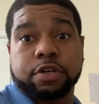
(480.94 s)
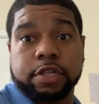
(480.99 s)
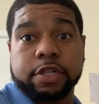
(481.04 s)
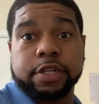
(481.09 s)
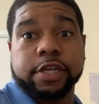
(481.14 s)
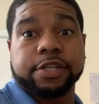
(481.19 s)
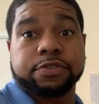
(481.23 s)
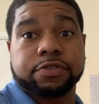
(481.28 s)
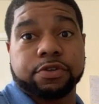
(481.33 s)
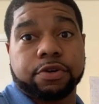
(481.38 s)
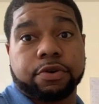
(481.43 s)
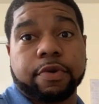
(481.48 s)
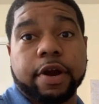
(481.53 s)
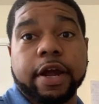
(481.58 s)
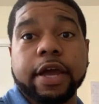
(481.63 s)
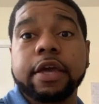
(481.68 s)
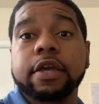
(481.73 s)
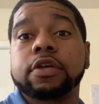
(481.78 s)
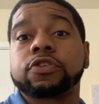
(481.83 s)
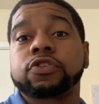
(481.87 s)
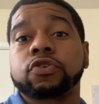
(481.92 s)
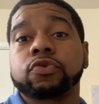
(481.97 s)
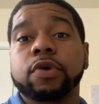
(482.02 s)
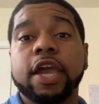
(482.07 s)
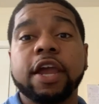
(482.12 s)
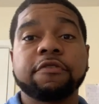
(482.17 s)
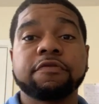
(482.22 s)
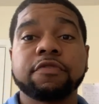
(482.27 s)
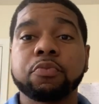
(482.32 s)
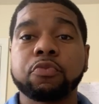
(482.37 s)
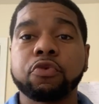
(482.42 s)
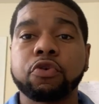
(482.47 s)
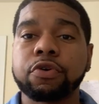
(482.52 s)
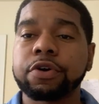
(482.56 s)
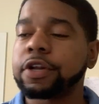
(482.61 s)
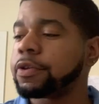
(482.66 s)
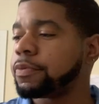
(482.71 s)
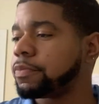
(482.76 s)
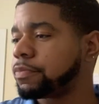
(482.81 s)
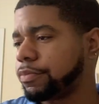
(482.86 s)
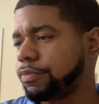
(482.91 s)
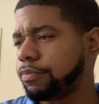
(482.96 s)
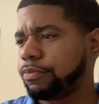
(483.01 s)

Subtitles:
cleanser, right? So every morning,